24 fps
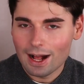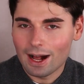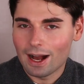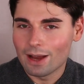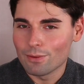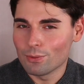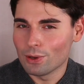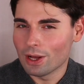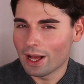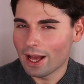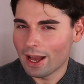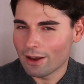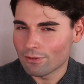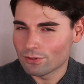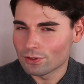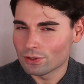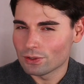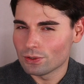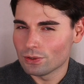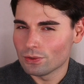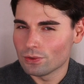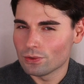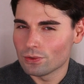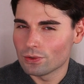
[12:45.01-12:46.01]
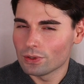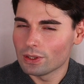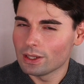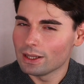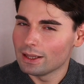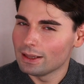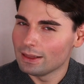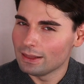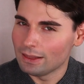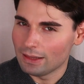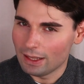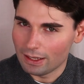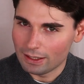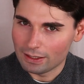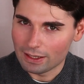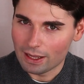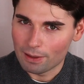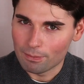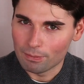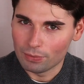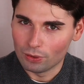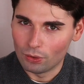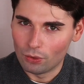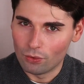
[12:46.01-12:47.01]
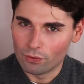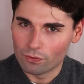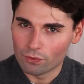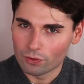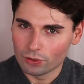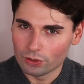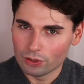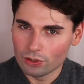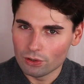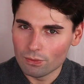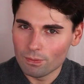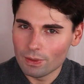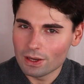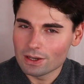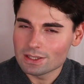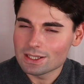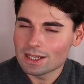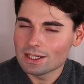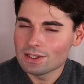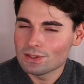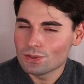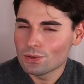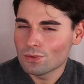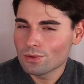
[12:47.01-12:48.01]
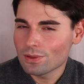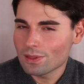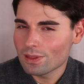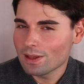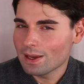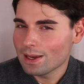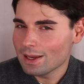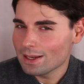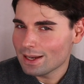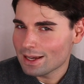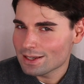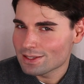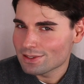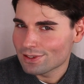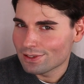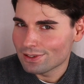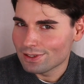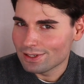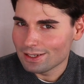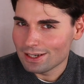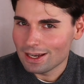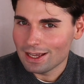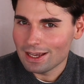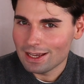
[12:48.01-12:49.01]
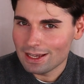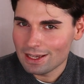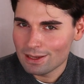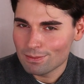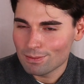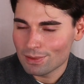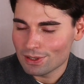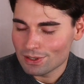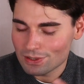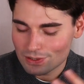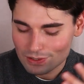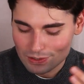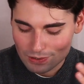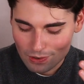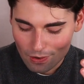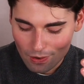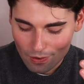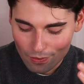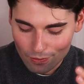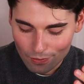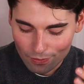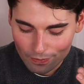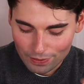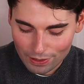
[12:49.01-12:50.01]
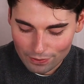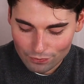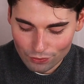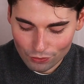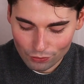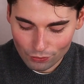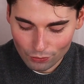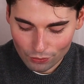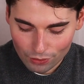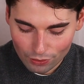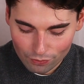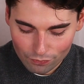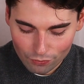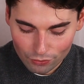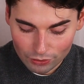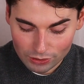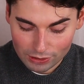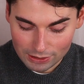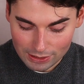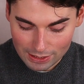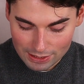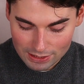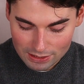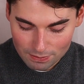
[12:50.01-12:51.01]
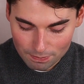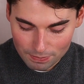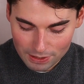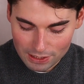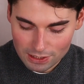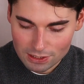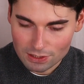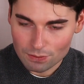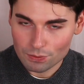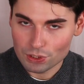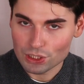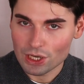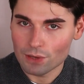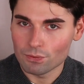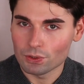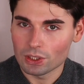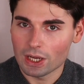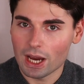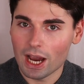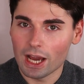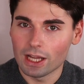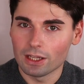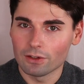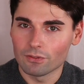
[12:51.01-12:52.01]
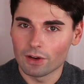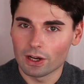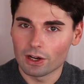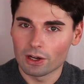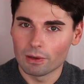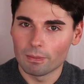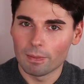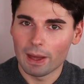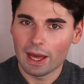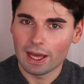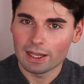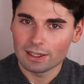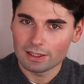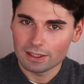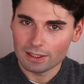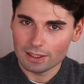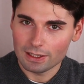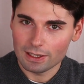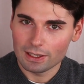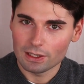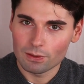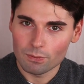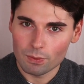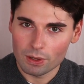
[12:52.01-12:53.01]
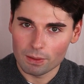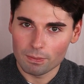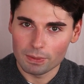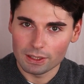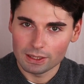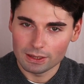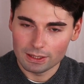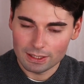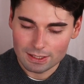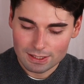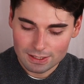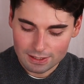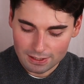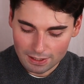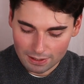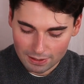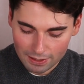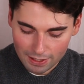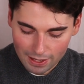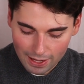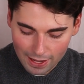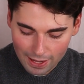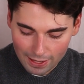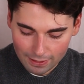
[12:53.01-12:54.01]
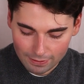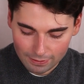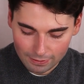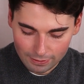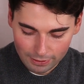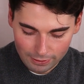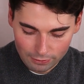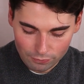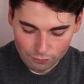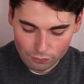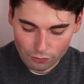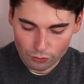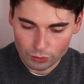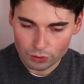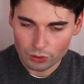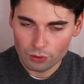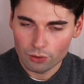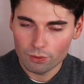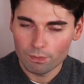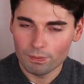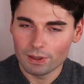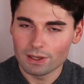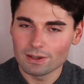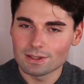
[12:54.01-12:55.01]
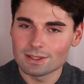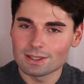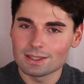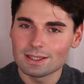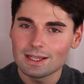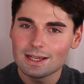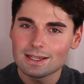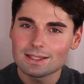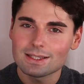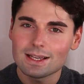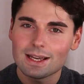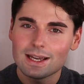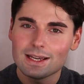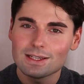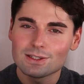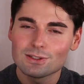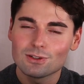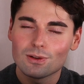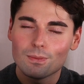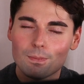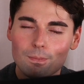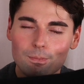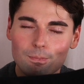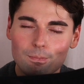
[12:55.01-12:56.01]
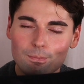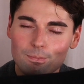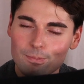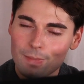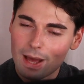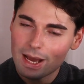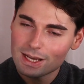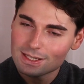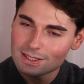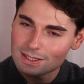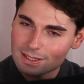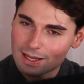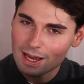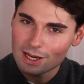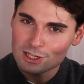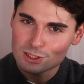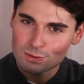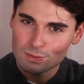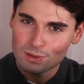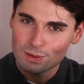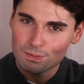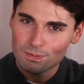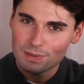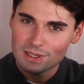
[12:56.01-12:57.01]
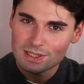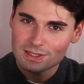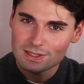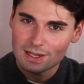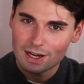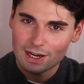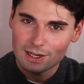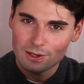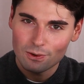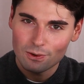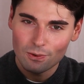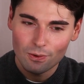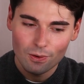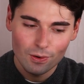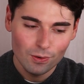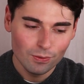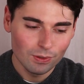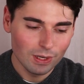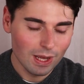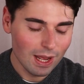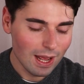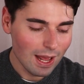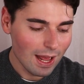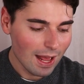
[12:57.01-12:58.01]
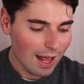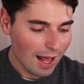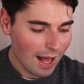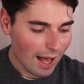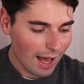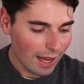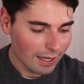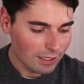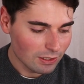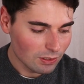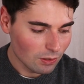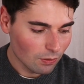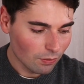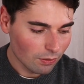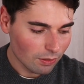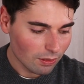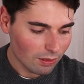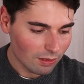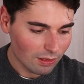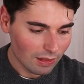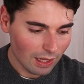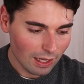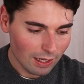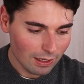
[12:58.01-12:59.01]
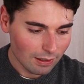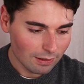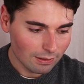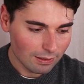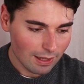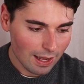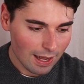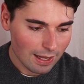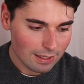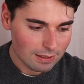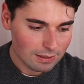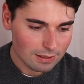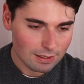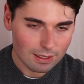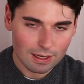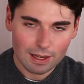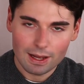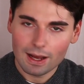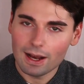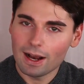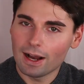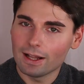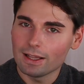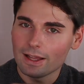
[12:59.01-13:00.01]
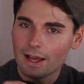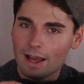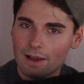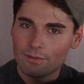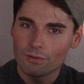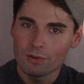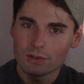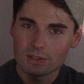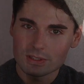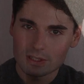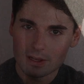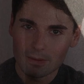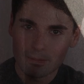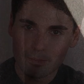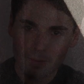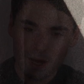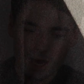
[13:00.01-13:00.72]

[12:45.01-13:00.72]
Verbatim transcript: I will have to link down below for you because I don't think it has a name. So if you're looking for this piece, which I would highly recommend, it will be listed and linked for you because this is the best cashmere piece that I own. I don't think that I'll ever stop